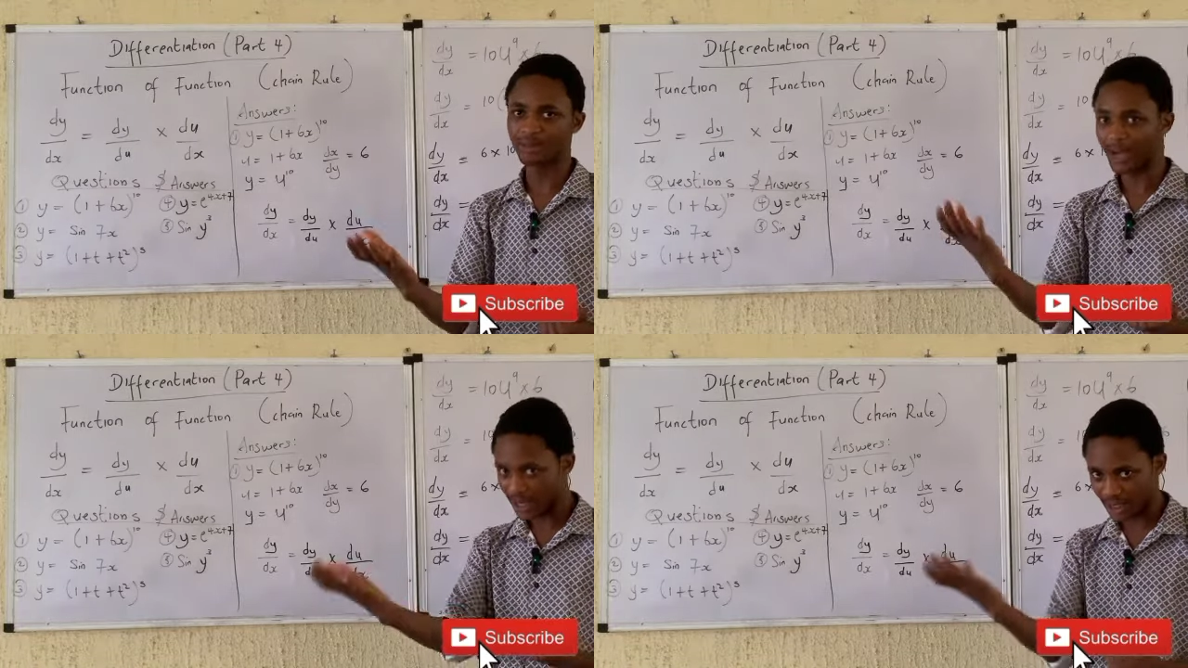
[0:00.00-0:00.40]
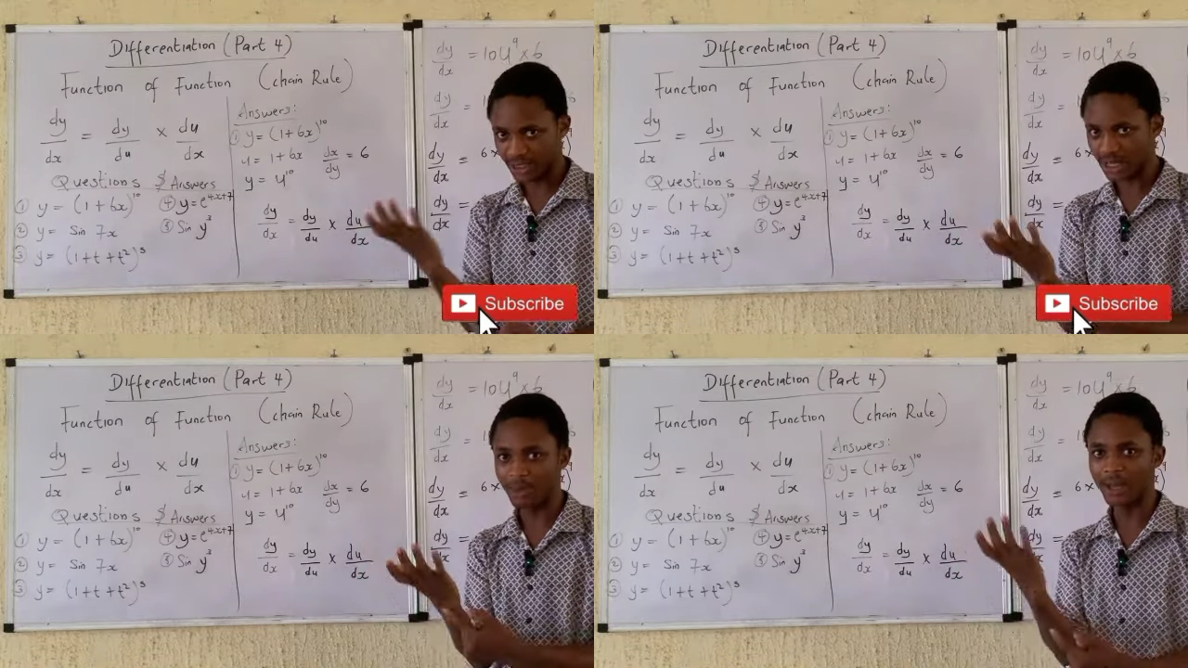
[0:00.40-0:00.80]
My
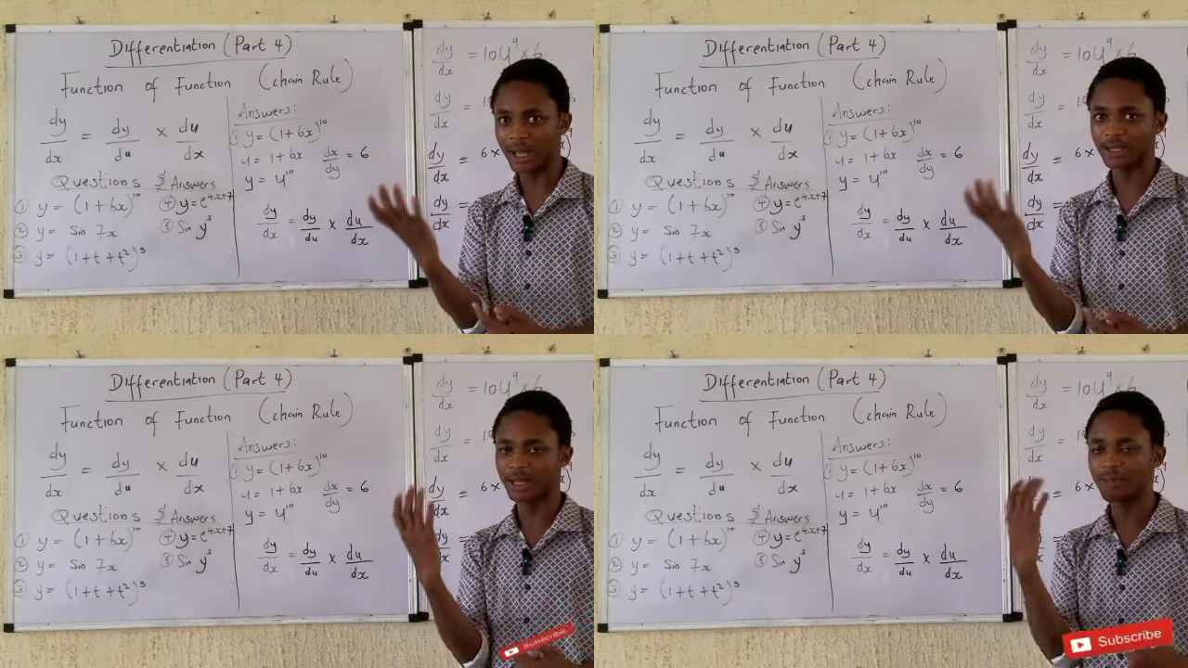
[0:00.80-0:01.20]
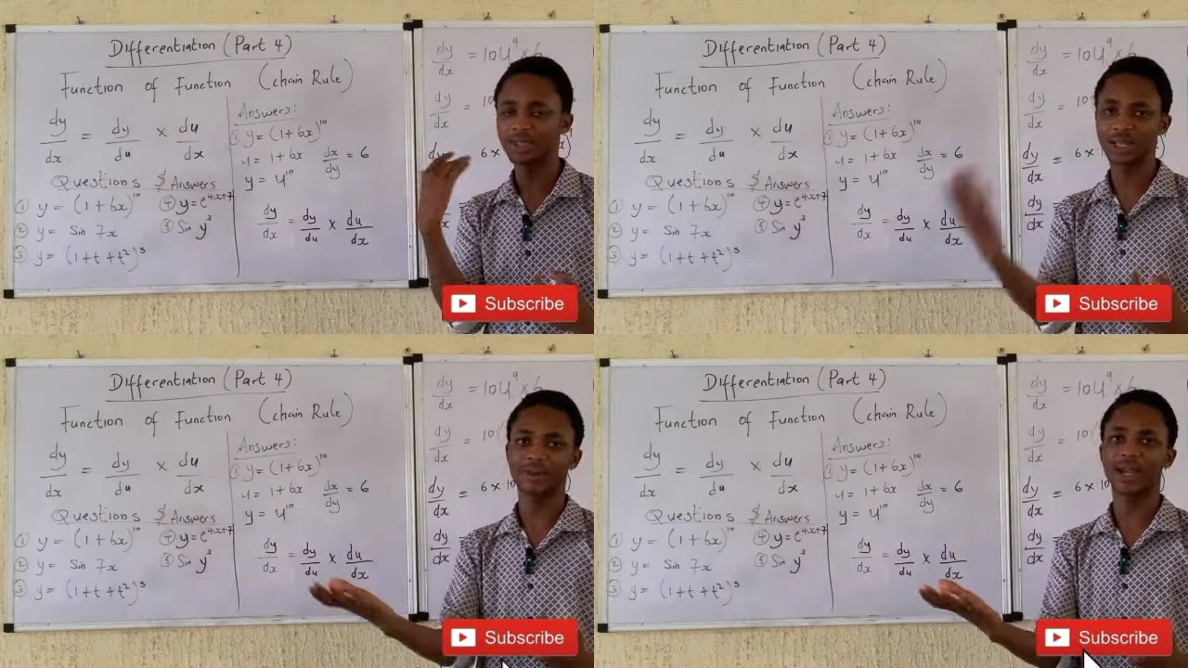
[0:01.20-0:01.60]
hand, let me
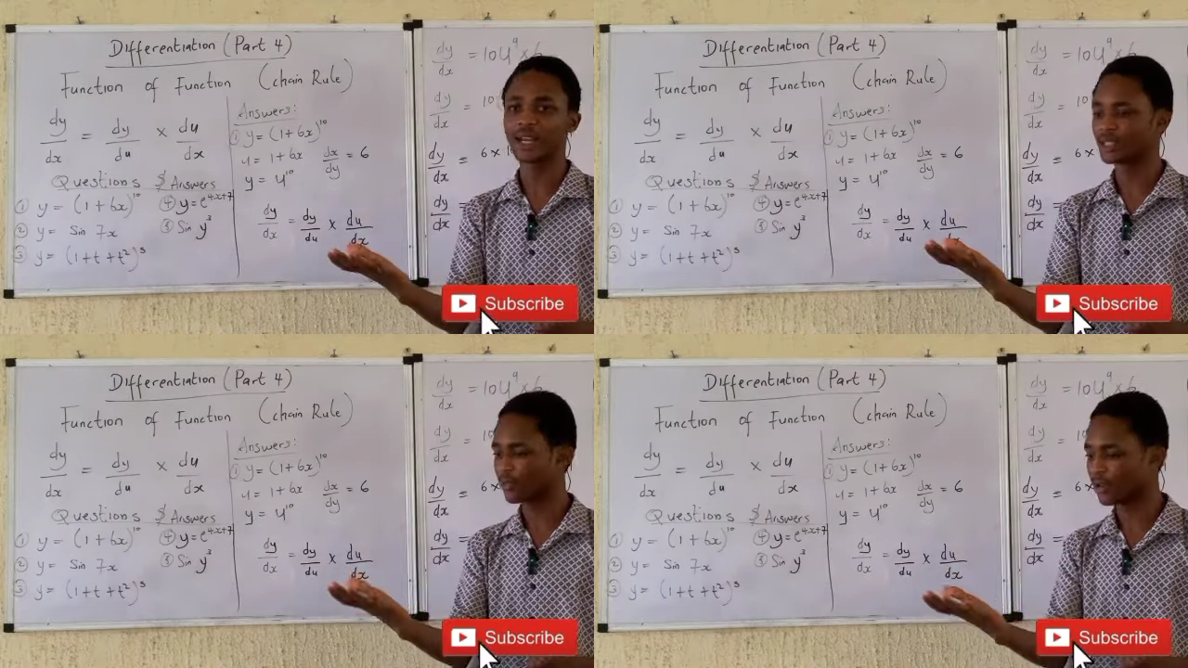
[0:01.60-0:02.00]
take my hand as a